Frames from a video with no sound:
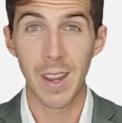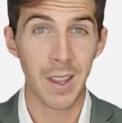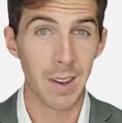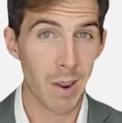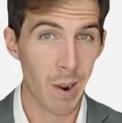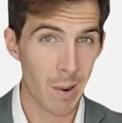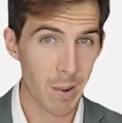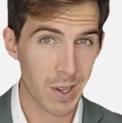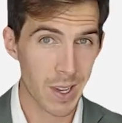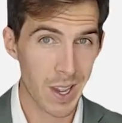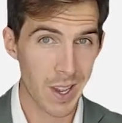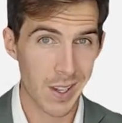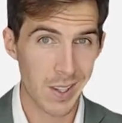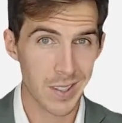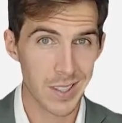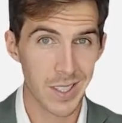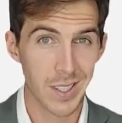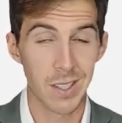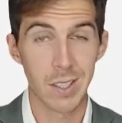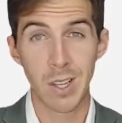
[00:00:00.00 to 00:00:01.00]
In our
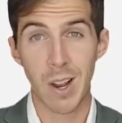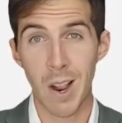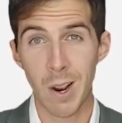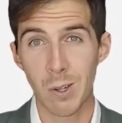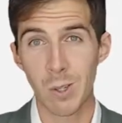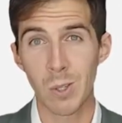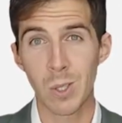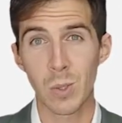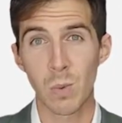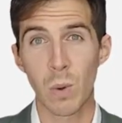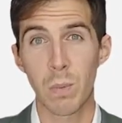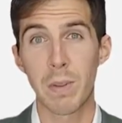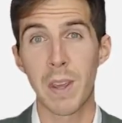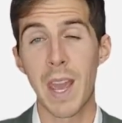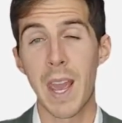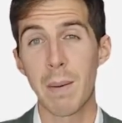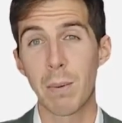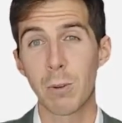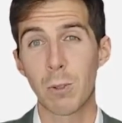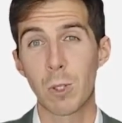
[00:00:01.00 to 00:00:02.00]
case, doctors will
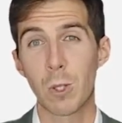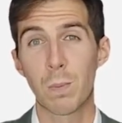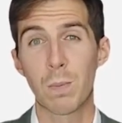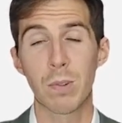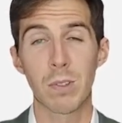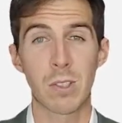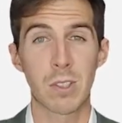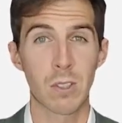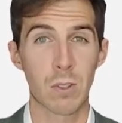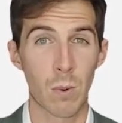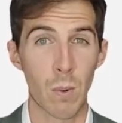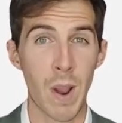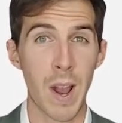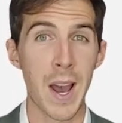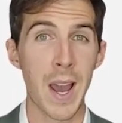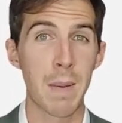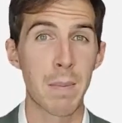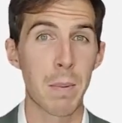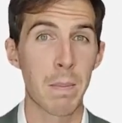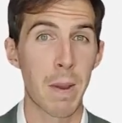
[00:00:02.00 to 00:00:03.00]
be able to
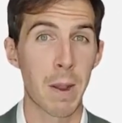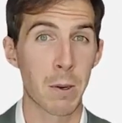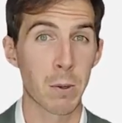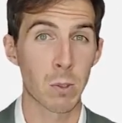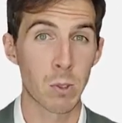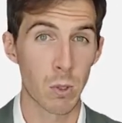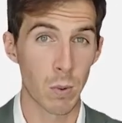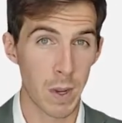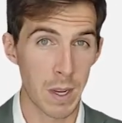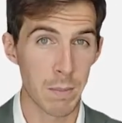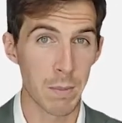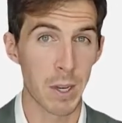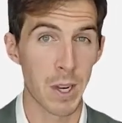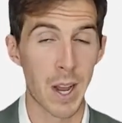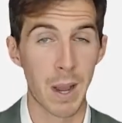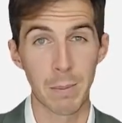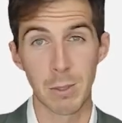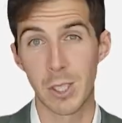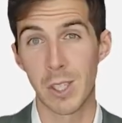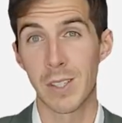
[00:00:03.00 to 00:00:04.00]
prescribe better treatment
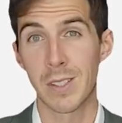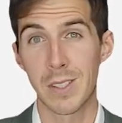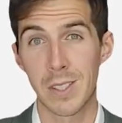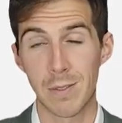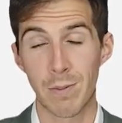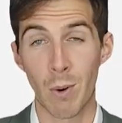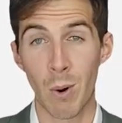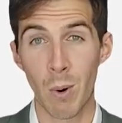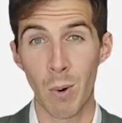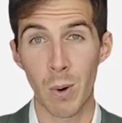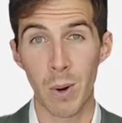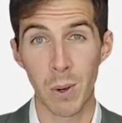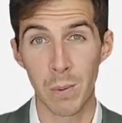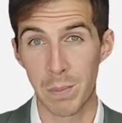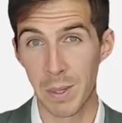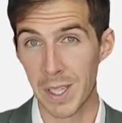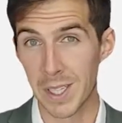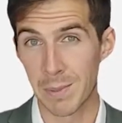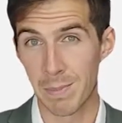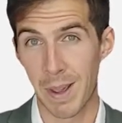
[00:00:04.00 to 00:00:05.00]
options for
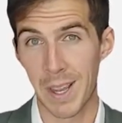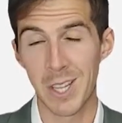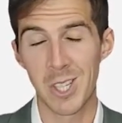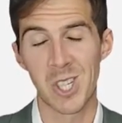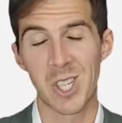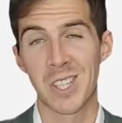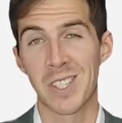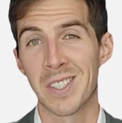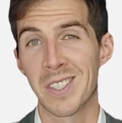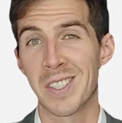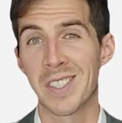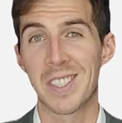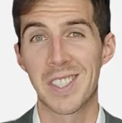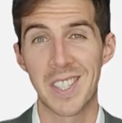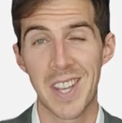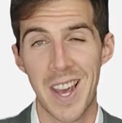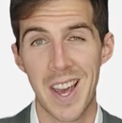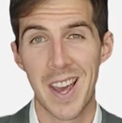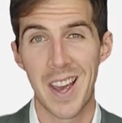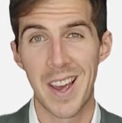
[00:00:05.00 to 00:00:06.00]
obese
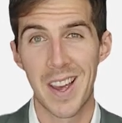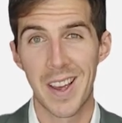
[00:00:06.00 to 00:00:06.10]
patients.